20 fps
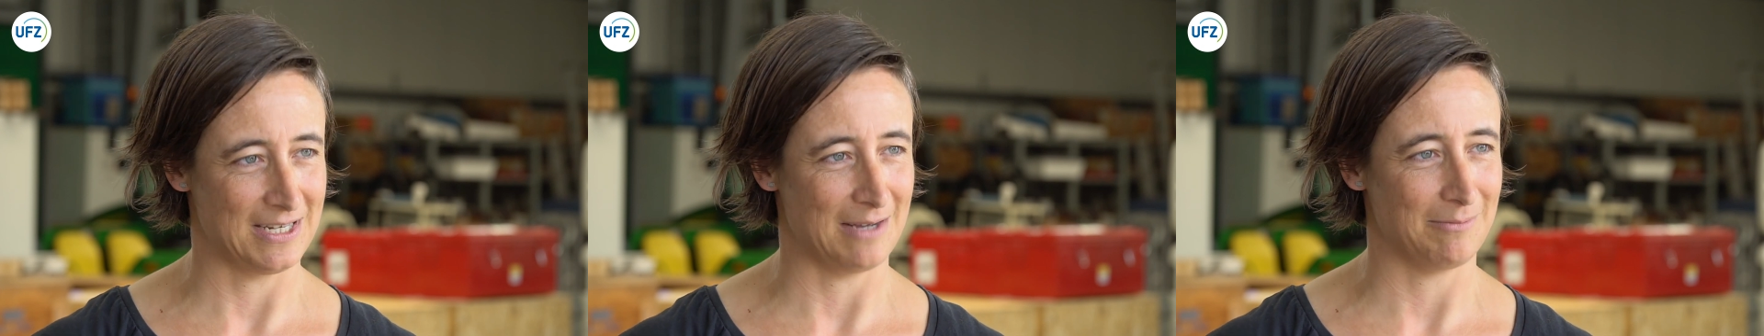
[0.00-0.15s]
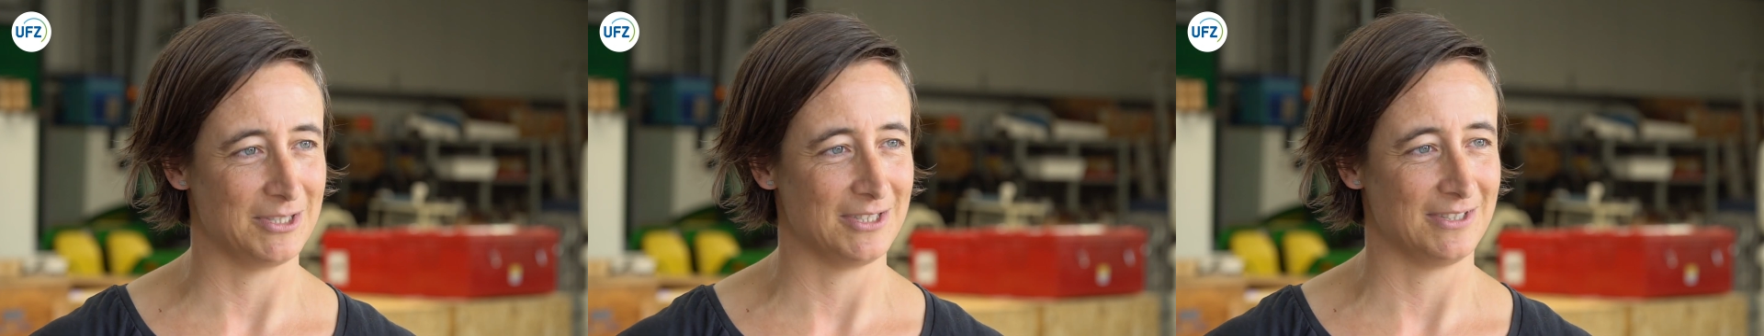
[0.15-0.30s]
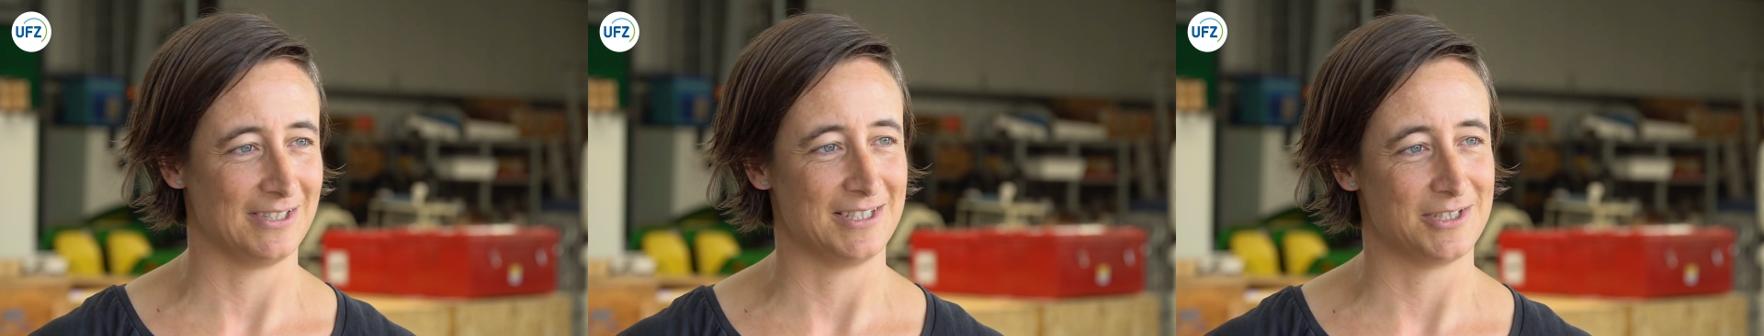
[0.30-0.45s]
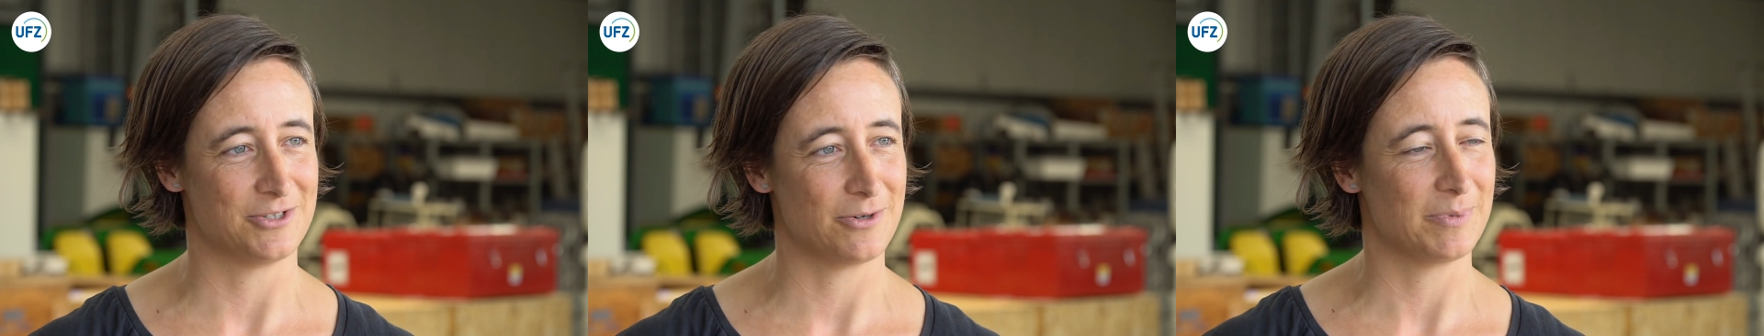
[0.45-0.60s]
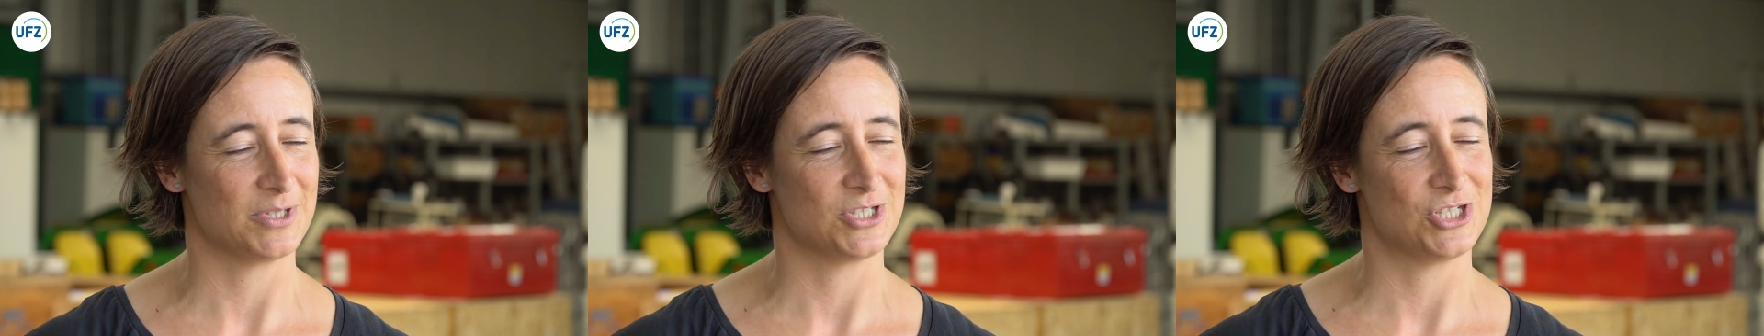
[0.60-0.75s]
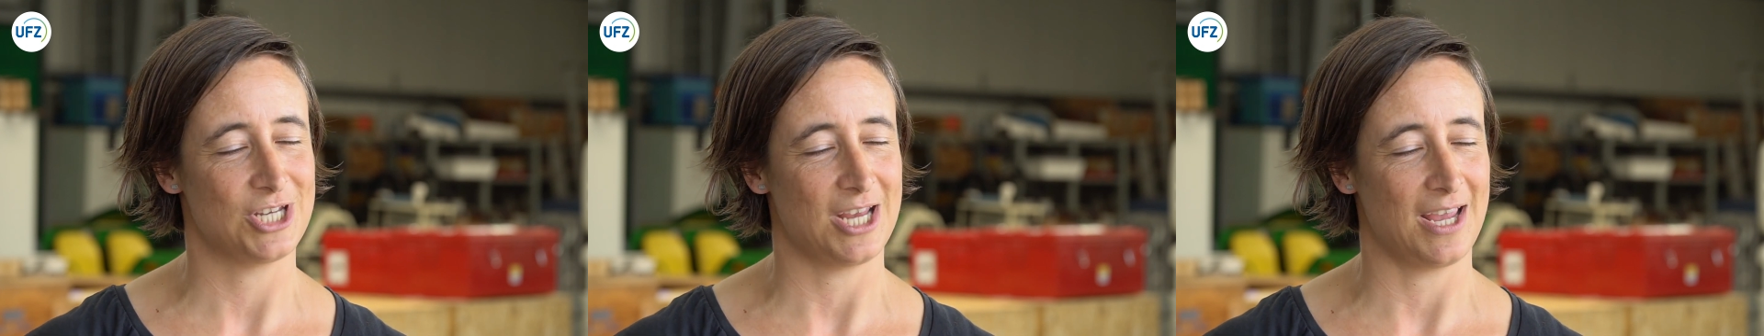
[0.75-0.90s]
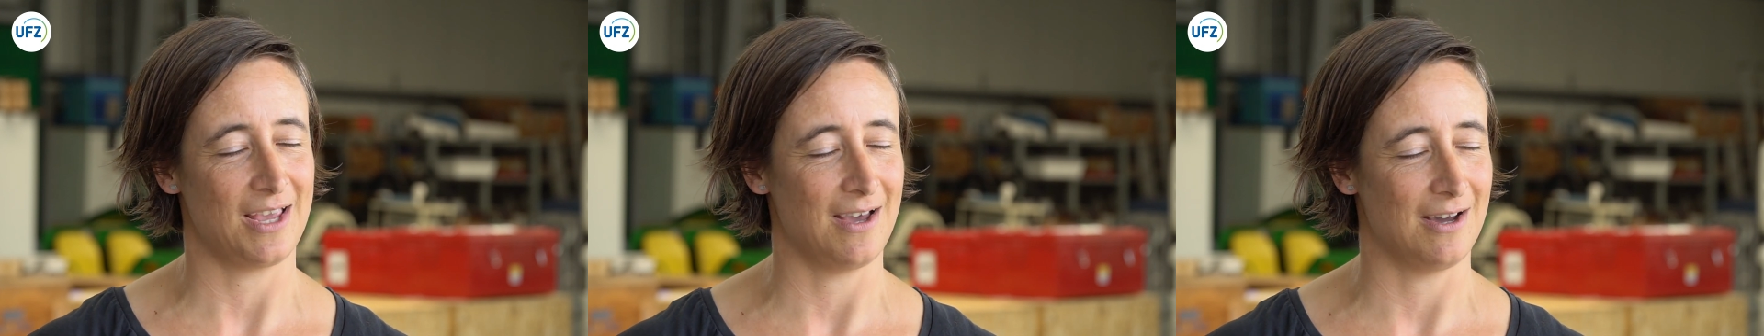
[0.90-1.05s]
double and triple
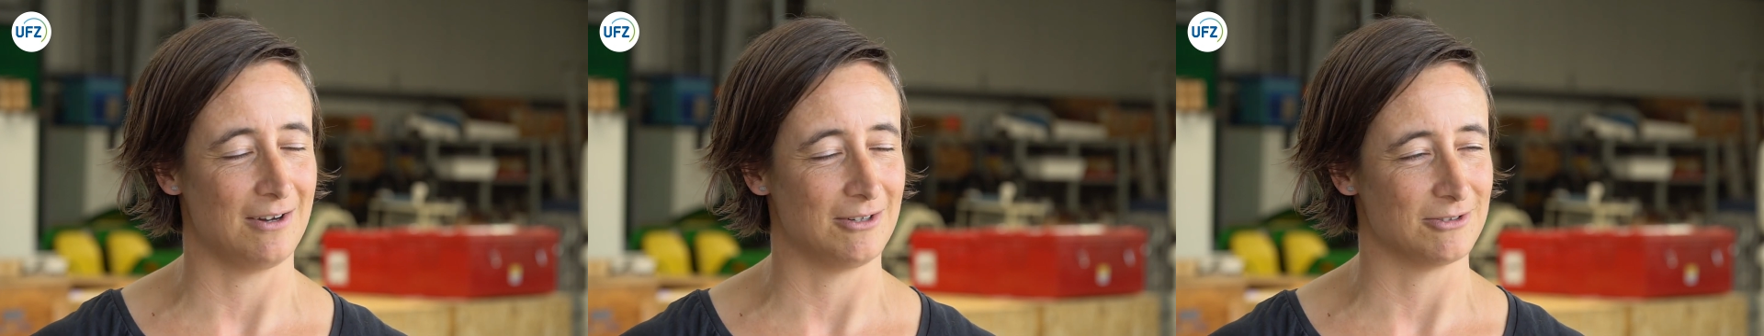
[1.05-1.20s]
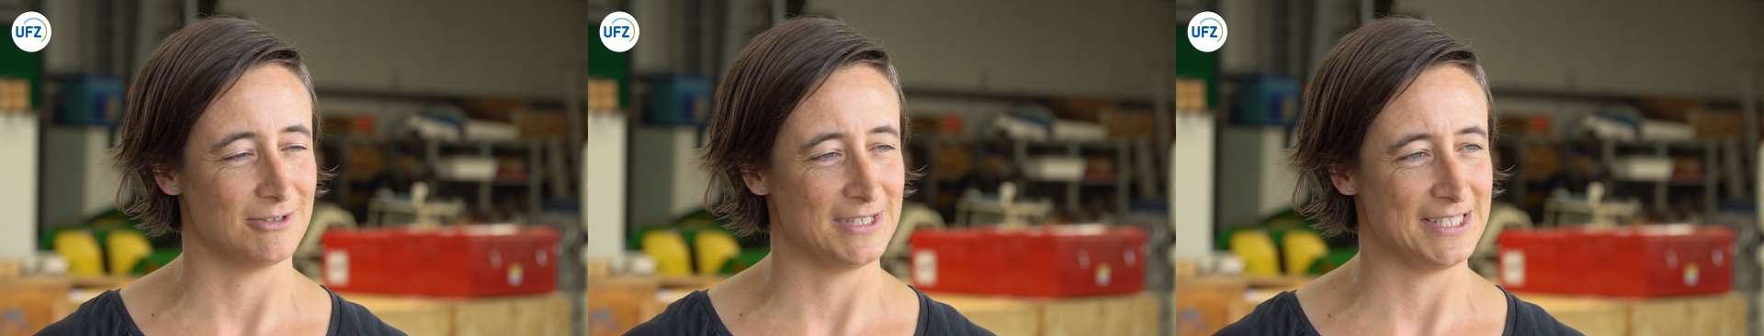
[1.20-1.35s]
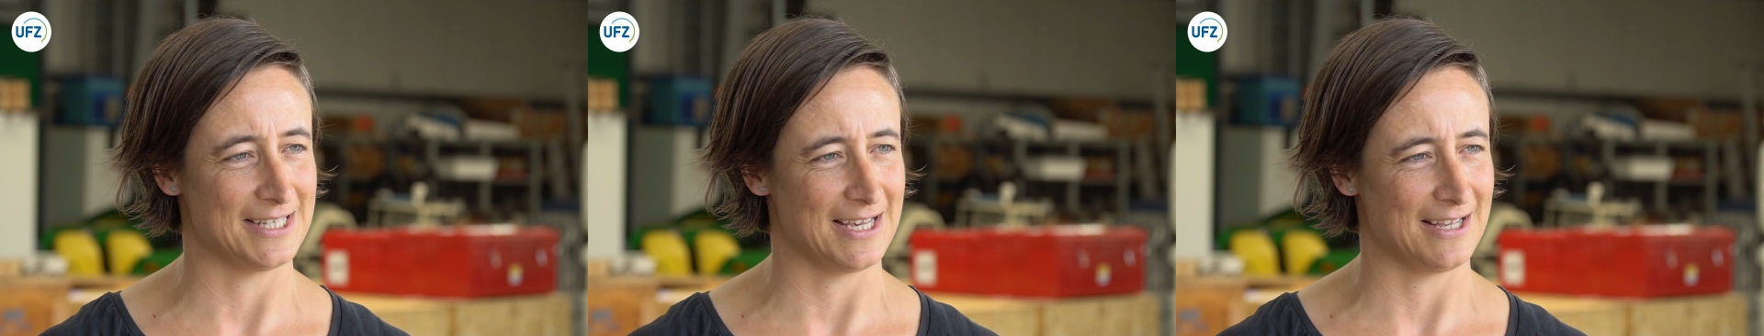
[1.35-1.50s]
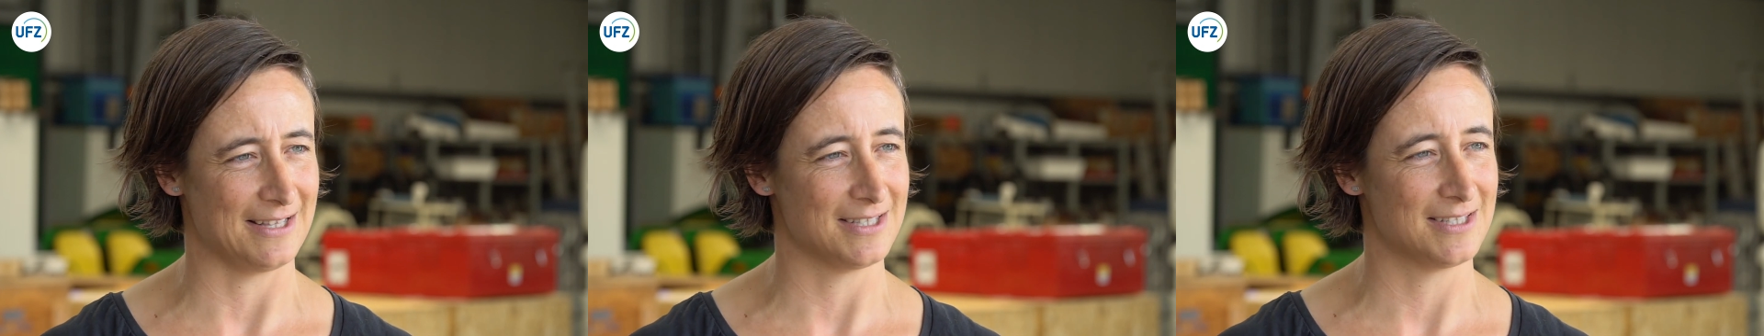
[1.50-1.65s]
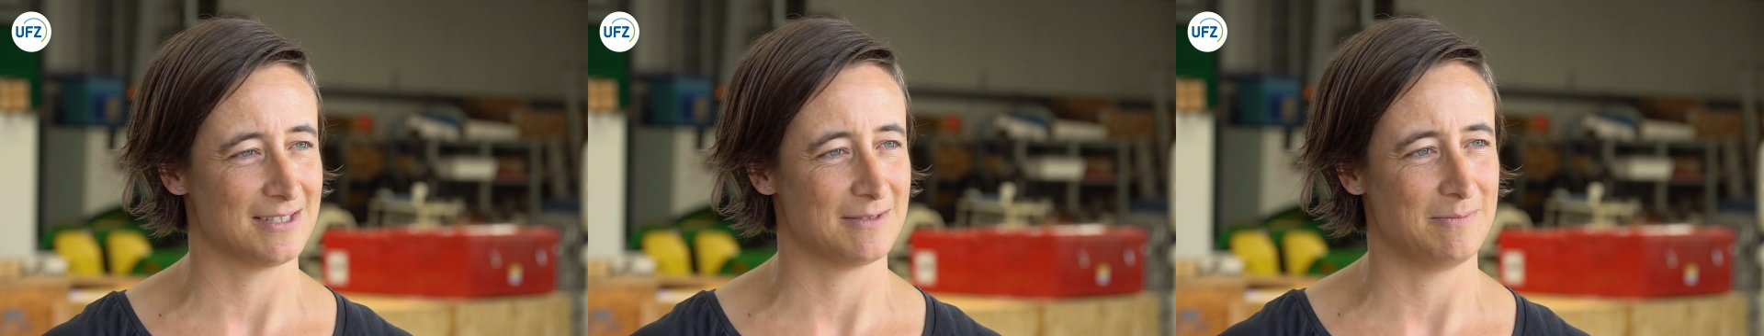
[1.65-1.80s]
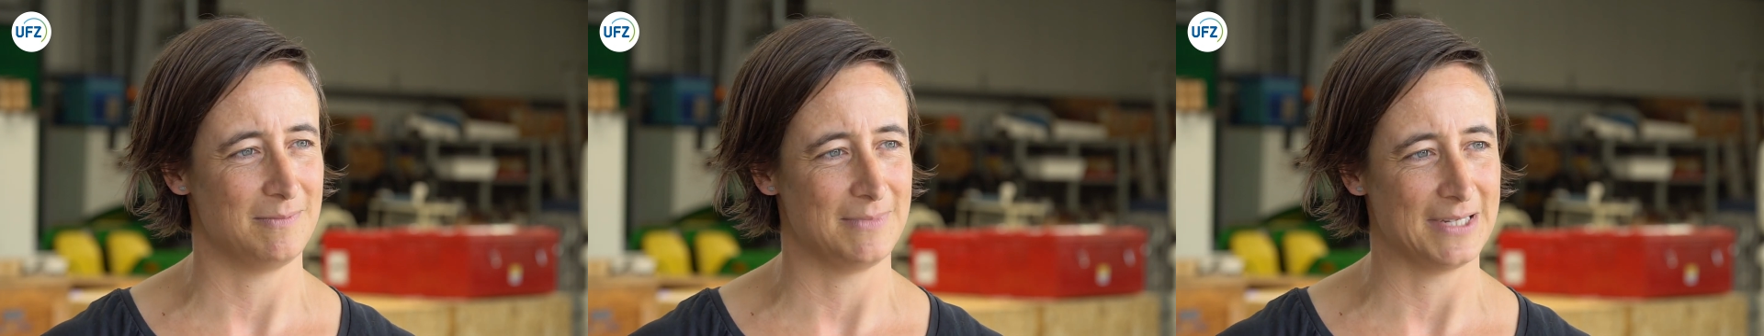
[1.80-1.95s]
check our results,